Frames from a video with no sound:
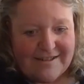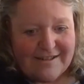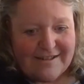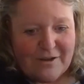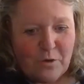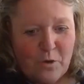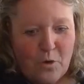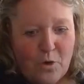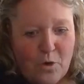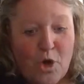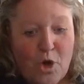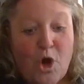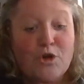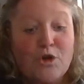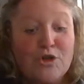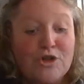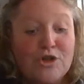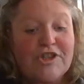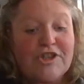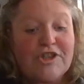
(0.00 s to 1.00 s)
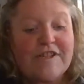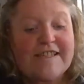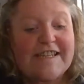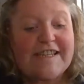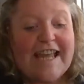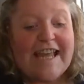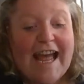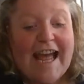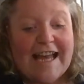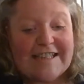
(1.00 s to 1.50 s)
or consciously
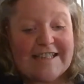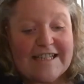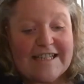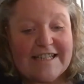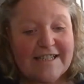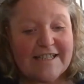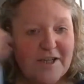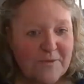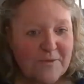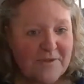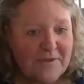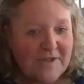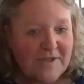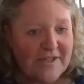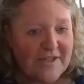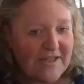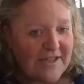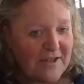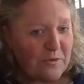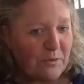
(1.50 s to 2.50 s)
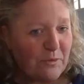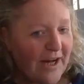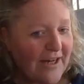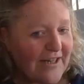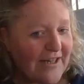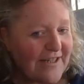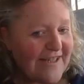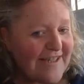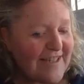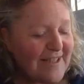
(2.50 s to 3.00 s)
add it because I'm still
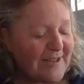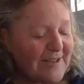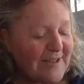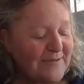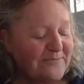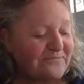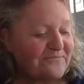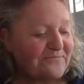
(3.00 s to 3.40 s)
practicing.